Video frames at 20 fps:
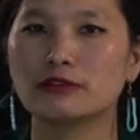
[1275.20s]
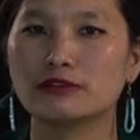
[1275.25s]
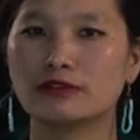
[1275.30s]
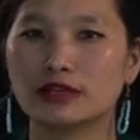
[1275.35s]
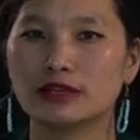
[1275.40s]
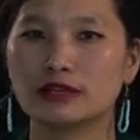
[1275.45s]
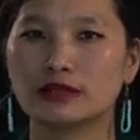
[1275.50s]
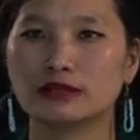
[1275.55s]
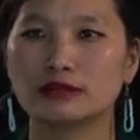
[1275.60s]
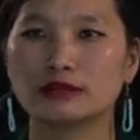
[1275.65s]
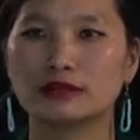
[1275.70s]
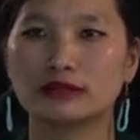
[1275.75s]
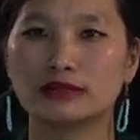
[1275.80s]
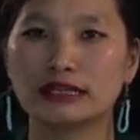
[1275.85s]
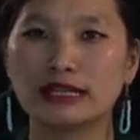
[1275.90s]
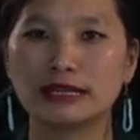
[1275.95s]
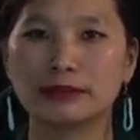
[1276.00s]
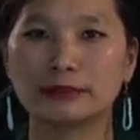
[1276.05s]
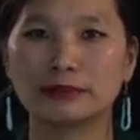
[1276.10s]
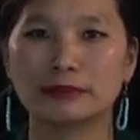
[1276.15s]
of a
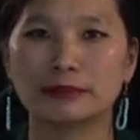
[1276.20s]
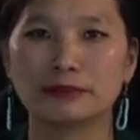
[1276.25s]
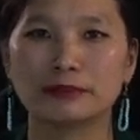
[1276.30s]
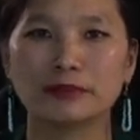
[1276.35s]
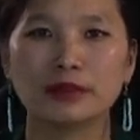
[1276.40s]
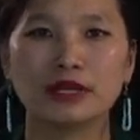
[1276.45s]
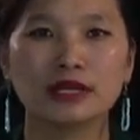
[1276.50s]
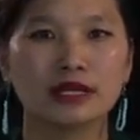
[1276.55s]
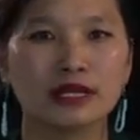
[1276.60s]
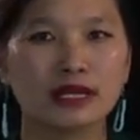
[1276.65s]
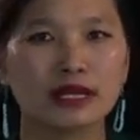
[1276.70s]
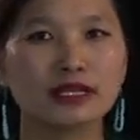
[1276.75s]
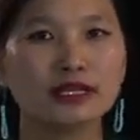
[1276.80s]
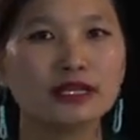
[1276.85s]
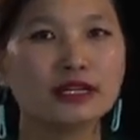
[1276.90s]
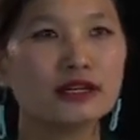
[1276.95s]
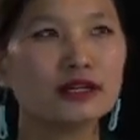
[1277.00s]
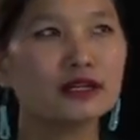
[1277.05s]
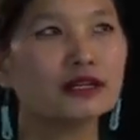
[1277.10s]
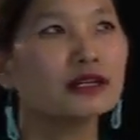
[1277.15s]
name. And
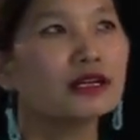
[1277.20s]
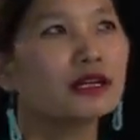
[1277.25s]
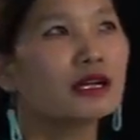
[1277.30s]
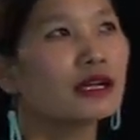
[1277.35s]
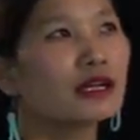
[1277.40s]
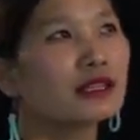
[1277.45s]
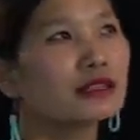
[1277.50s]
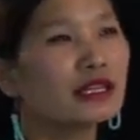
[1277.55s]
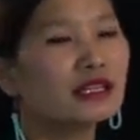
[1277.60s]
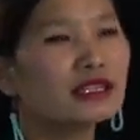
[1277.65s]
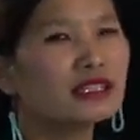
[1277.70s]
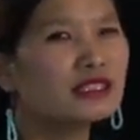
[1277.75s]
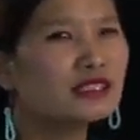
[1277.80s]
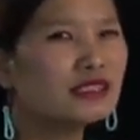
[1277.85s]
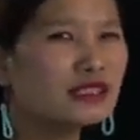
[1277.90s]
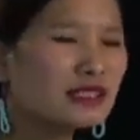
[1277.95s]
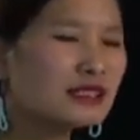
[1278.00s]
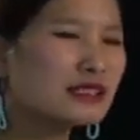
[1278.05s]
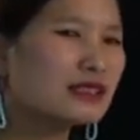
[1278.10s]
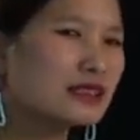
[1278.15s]
here, that is
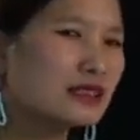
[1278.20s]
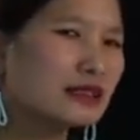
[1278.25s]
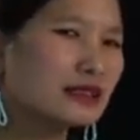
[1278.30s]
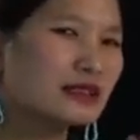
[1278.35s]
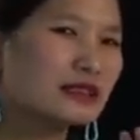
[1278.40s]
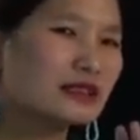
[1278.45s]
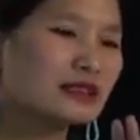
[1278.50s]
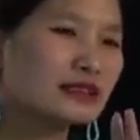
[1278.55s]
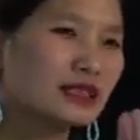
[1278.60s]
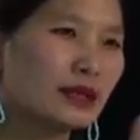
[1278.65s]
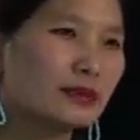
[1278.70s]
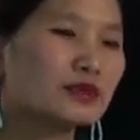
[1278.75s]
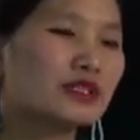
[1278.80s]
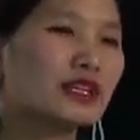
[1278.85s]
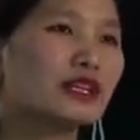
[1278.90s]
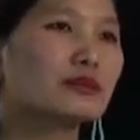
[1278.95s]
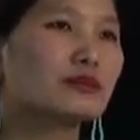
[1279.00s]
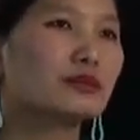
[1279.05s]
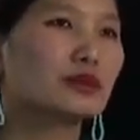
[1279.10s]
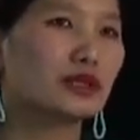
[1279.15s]
just
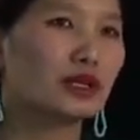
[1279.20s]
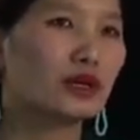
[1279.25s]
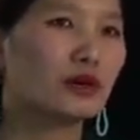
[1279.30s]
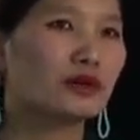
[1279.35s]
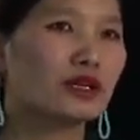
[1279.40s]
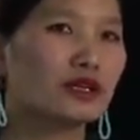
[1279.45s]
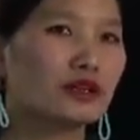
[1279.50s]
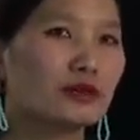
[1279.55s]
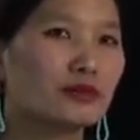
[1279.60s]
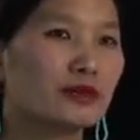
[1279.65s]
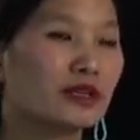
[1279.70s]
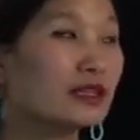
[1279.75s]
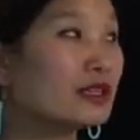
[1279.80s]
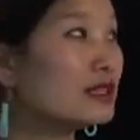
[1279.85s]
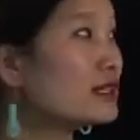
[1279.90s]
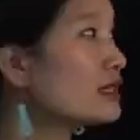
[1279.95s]
subject-pronoun agreement.